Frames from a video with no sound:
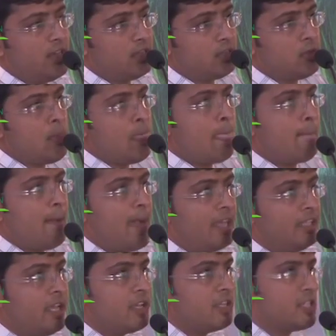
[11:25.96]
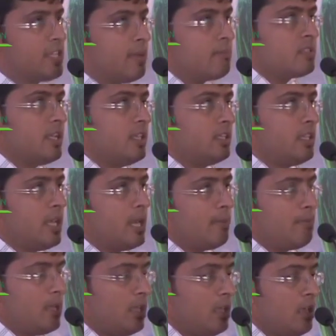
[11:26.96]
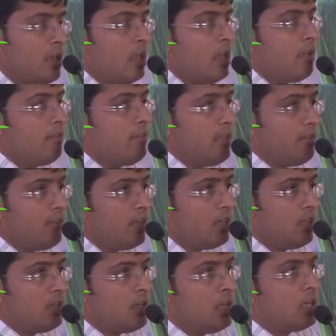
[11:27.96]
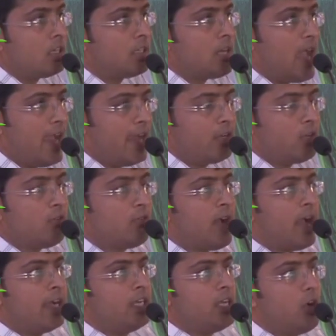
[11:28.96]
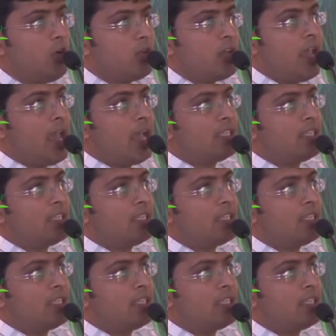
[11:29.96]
years by the stem cell therapy we will try to find out